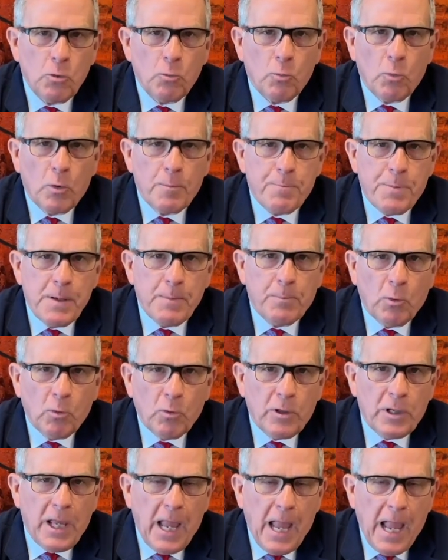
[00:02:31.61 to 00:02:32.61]
where people
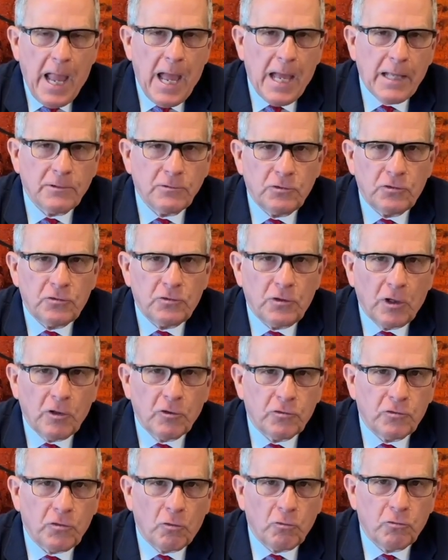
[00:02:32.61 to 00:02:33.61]
can still
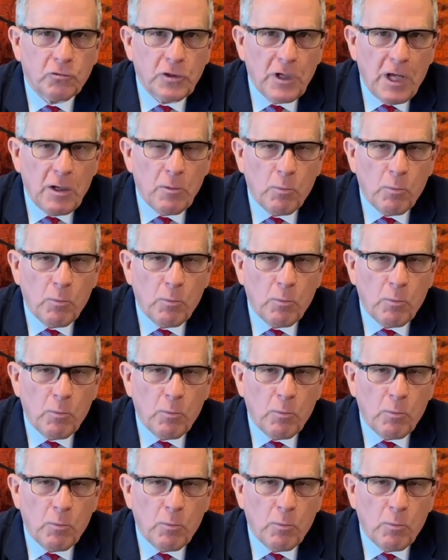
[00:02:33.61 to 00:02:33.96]
associate